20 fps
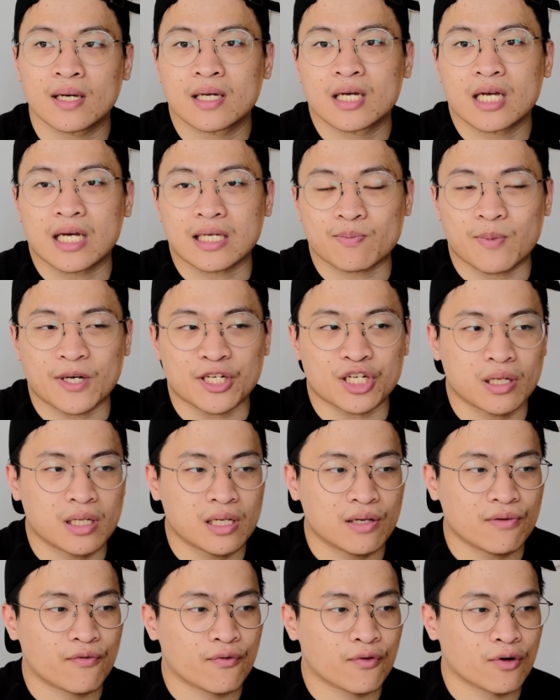
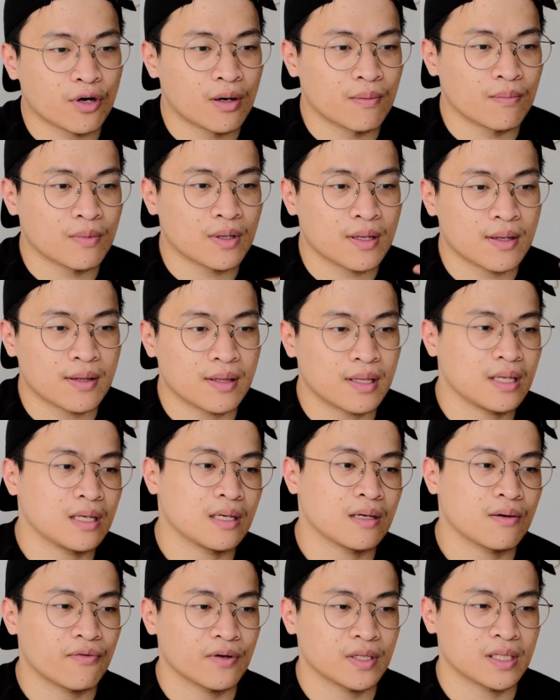especially from
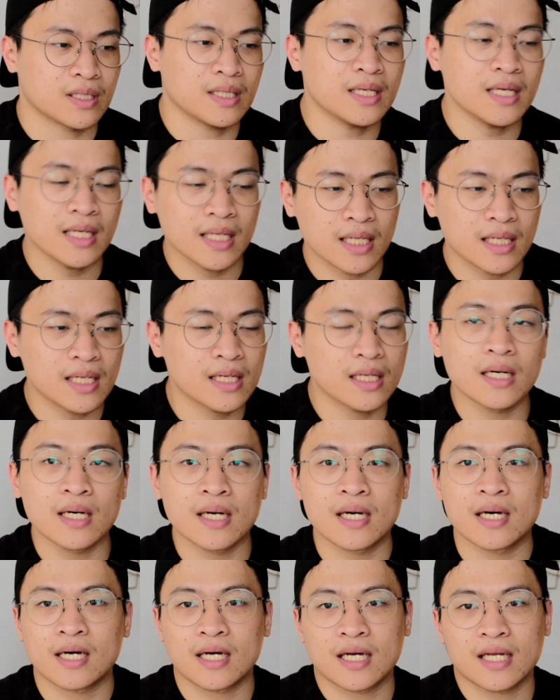the fatigue
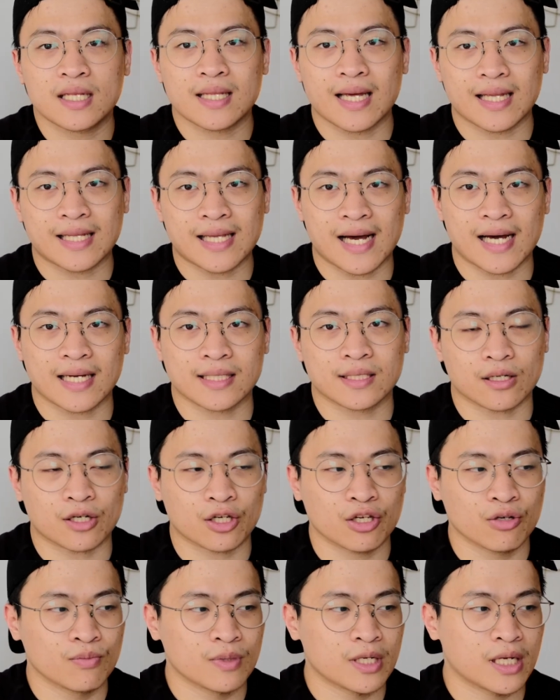that has
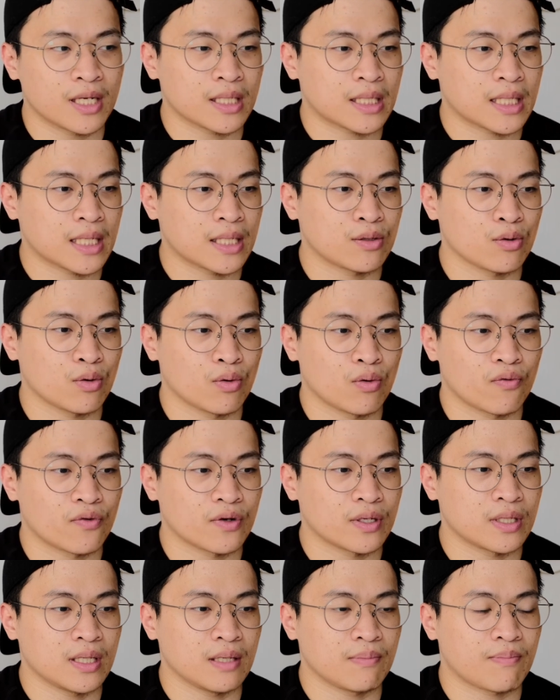accumulated
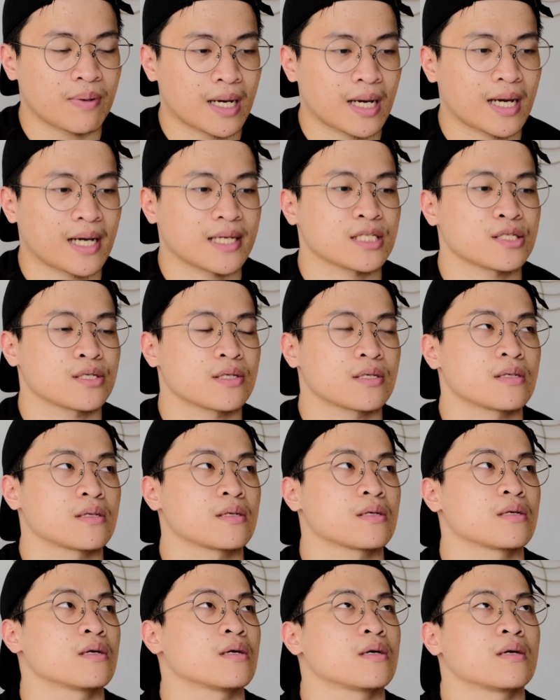over the
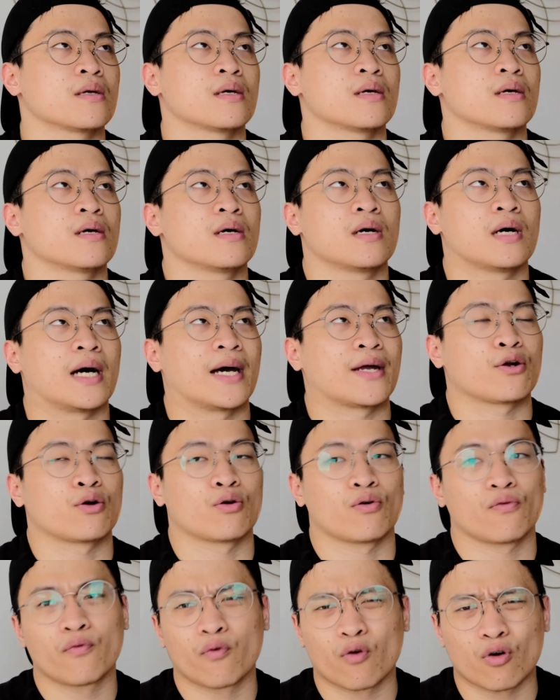past, I don't
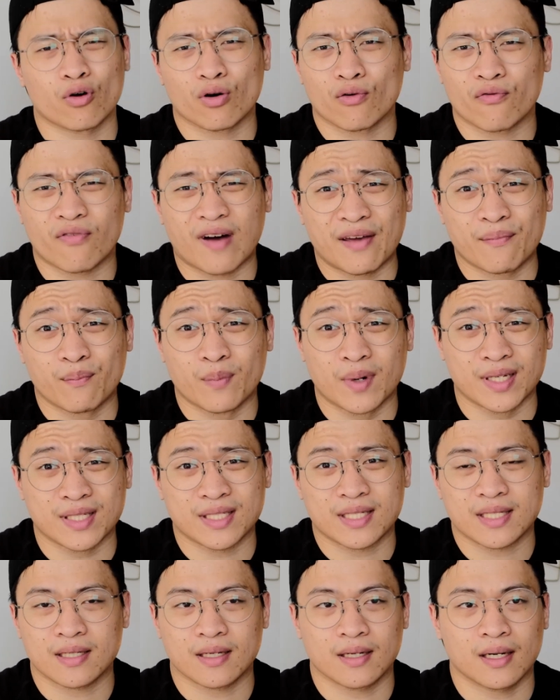know, 4 or 5
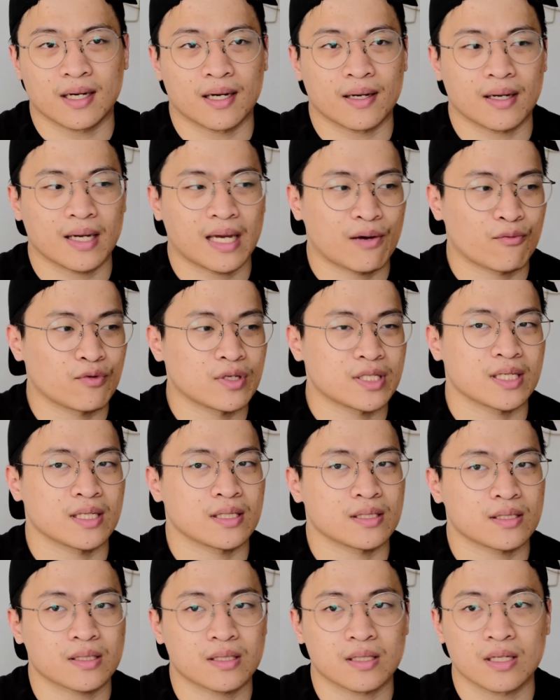months, ever
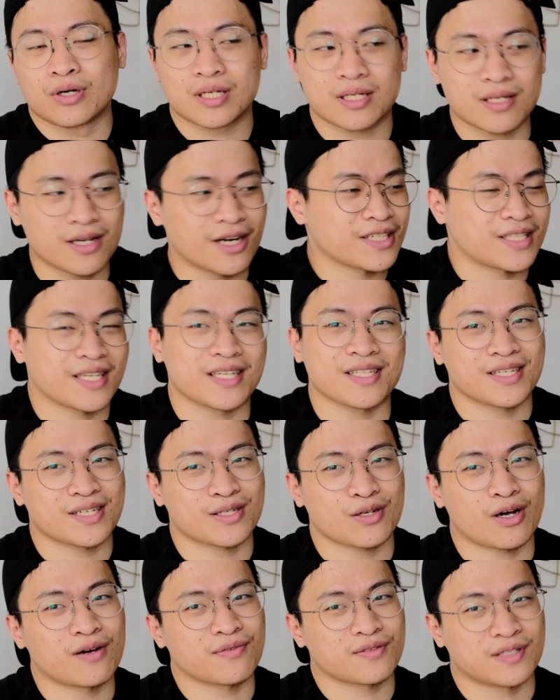since starting
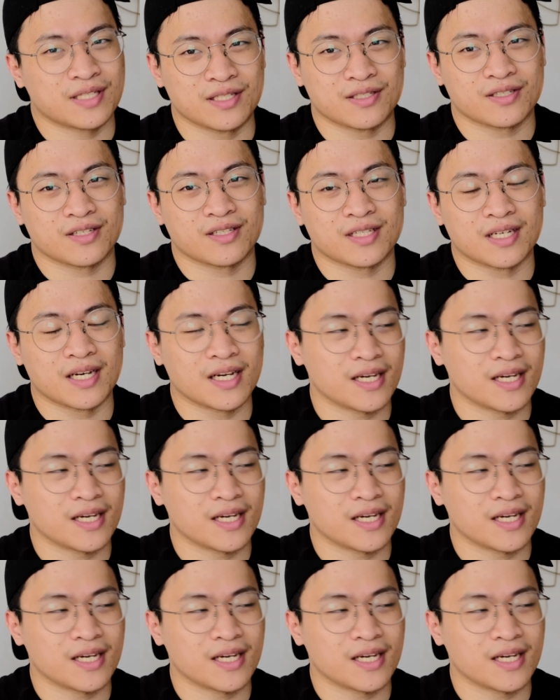this off season.